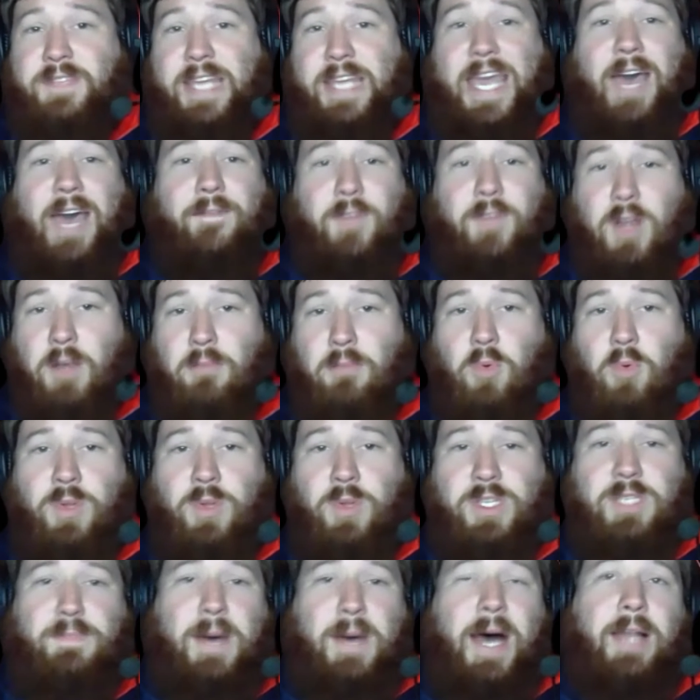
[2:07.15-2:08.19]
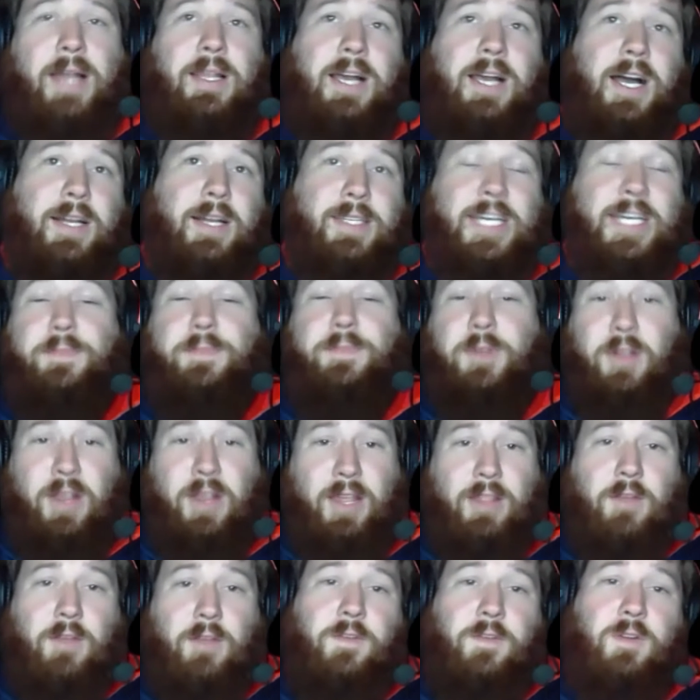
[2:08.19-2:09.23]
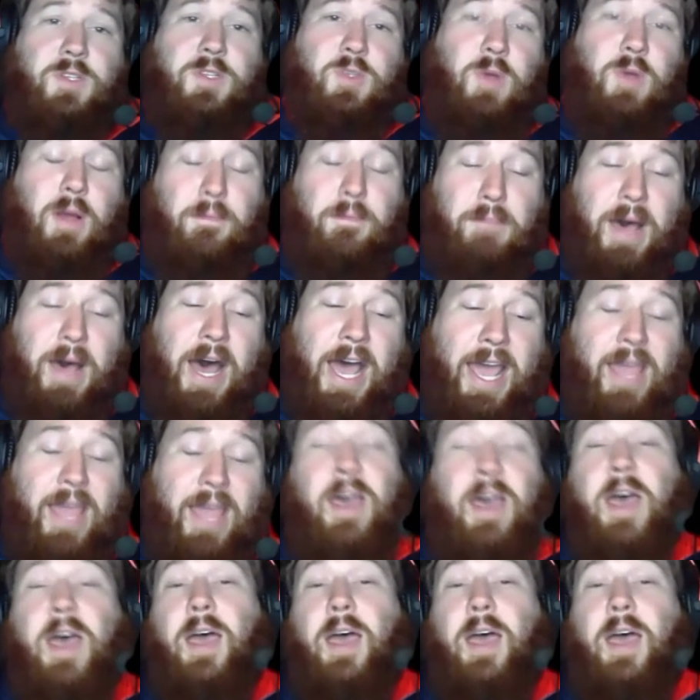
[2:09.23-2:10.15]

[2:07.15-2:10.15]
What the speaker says: They have the number one spot locked up. They're going to get their first round bye.